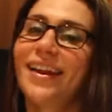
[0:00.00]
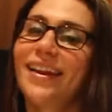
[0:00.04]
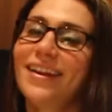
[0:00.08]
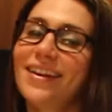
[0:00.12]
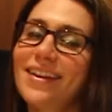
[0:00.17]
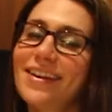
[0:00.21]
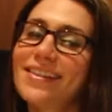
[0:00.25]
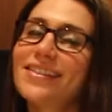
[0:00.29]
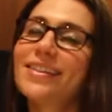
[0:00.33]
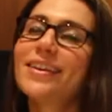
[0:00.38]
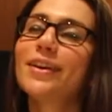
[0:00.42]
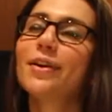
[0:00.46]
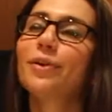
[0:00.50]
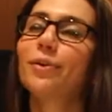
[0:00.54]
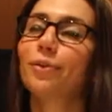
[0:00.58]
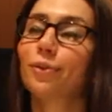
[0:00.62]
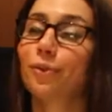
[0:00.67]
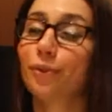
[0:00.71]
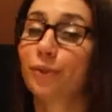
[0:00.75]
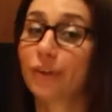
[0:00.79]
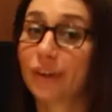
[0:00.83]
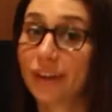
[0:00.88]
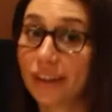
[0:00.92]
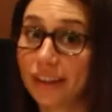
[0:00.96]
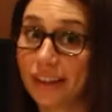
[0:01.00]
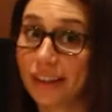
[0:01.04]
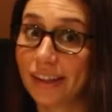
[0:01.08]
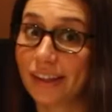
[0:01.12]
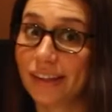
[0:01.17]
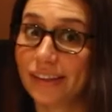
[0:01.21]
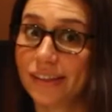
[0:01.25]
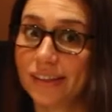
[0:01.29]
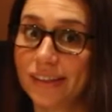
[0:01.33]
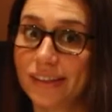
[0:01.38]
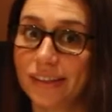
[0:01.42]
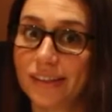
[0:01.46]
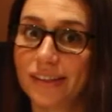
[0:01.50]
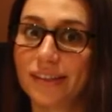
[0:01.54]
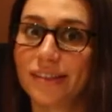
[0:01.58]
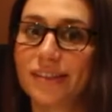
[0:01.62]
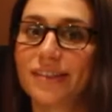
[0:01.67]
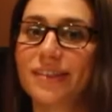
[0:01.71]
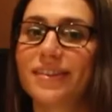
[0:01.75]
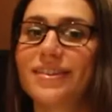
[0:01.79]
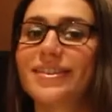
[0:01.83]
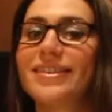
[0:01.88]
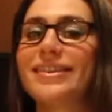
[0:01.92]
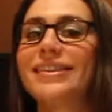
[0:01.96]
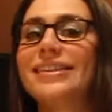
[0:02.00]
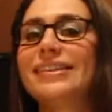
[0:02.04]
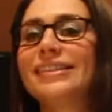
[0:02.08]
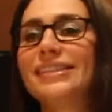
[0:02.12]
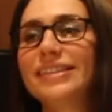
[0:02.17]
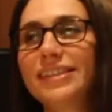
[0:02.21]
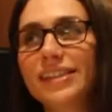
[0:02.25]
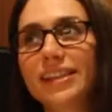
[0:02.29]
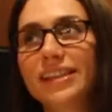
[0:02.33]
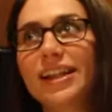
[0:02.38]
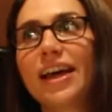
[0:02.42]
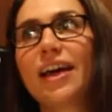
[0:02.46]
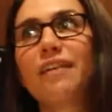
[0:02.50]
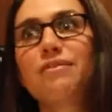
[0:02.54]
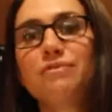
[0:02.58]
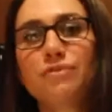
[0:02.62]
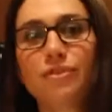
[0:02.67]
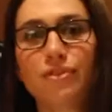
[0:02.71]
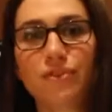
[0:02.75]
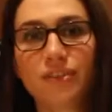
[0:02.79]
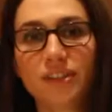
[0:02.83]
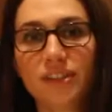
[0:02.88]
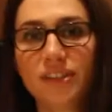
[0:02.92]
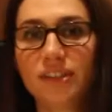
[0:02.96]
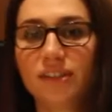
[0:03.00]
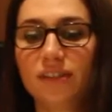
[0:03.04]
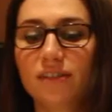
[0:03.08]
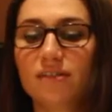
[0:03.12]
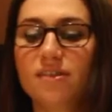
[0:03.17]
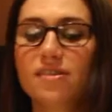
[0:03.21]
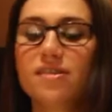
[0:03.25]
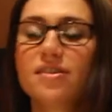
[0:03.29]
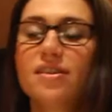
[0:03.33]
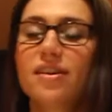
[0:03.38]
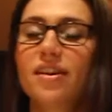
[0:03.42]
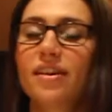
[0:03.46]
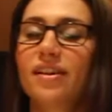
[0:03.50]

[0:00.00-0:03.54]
nothing really seals the deal after the deal